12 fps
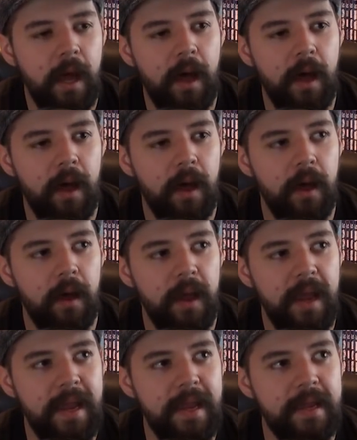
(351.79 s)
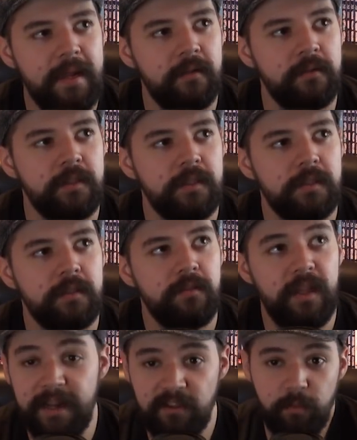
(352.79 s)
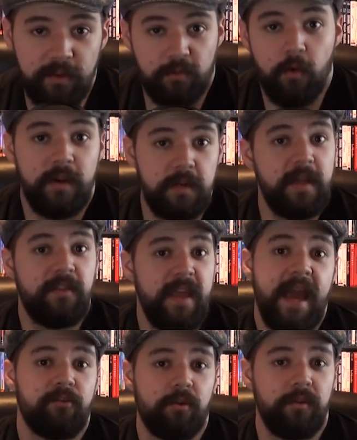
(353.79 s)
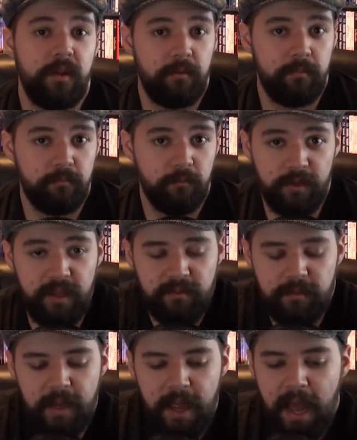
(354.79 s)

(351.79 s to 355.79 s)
and the next one's going to be theatrically released.